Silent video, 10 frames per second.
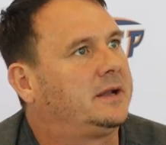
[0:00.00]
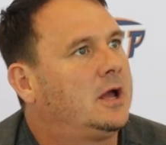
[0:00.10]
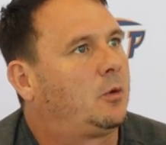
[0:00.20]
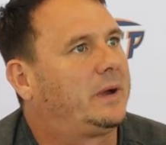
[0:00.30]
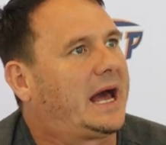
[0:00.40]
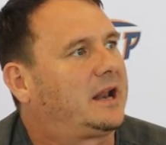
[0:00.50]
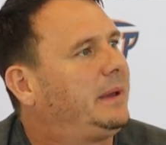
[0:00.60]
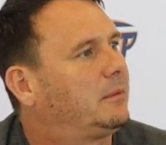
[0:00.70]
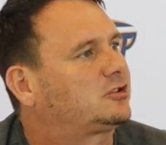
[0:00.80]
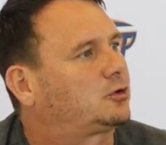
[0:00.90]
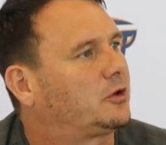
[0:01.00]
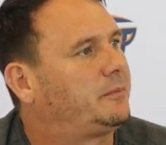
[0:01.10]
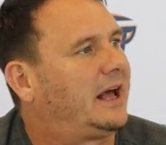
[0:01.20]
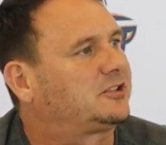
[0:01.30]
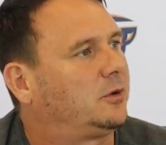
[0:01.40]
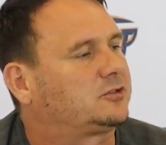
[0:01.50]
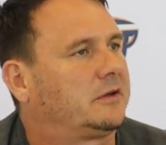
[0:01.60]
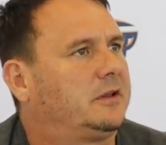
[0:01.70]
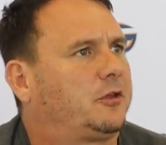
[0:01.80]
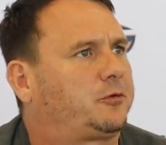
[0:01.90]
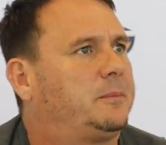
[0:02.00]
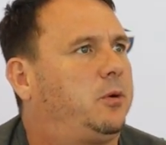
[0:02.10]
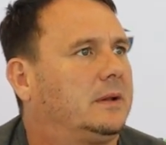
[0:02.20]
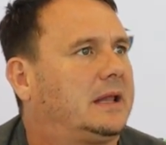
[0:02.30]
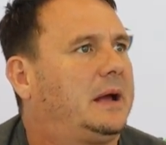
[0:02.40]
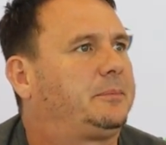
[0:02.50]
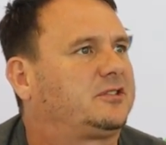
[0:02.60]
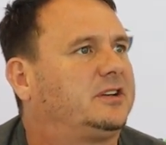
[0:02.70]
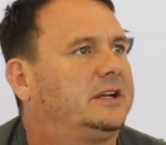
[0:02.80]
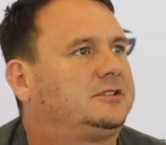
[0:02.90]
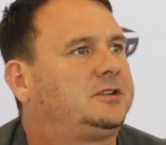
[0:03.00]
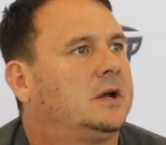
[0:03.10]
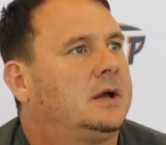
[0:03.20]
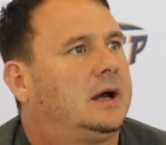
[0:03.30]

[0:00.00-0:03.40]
But we got to be able to score the basketball. So I think the three-point line percentage,